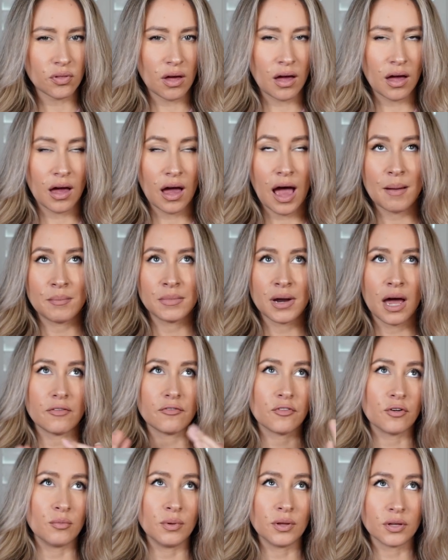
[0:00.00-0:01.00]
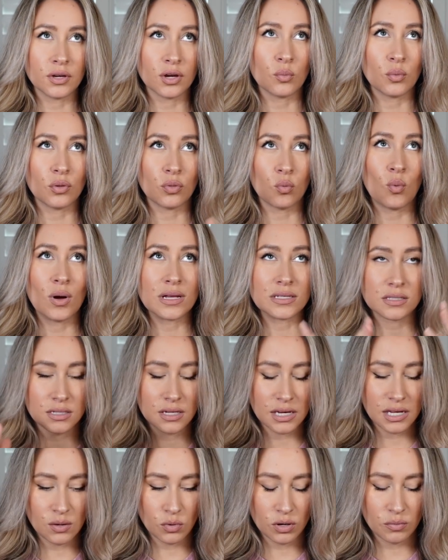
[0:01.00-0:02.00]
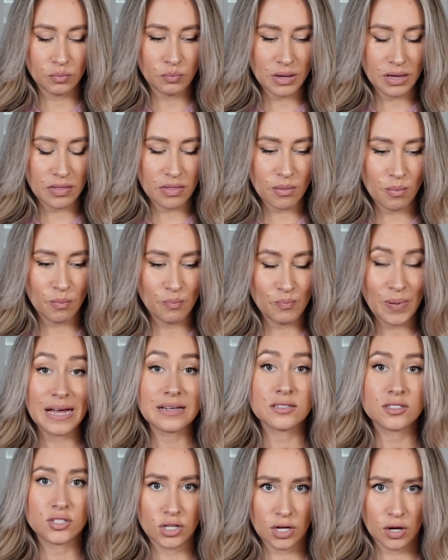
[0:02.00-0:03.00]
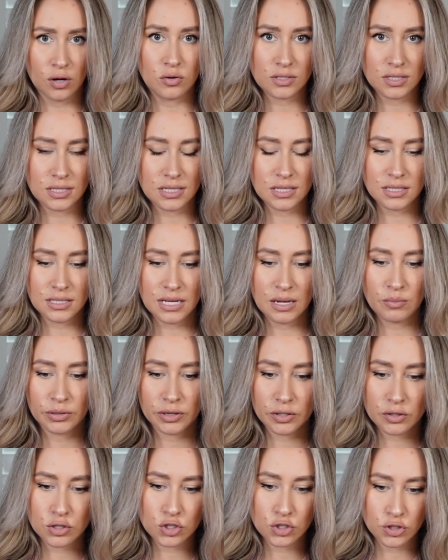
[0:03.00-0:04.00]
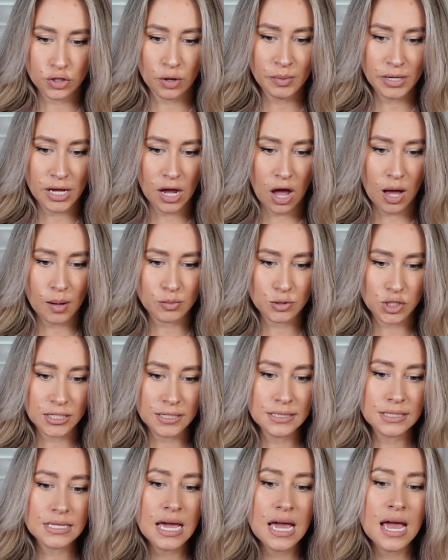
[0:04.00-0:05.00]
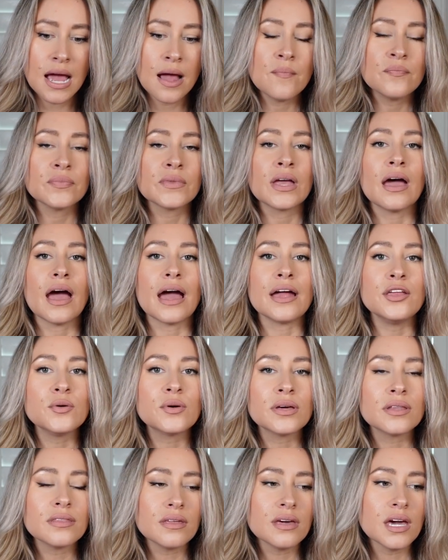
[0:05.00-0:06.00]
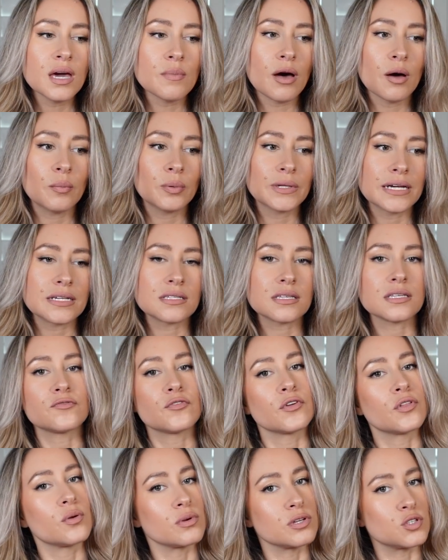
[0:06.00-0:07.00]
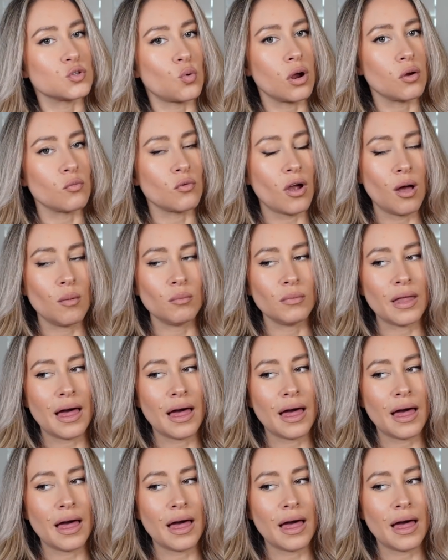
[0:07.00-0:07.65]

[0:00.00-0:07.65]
I'm not familiar with what city would be the best to host this in, but there's so many options. And you can think about places for the resort realm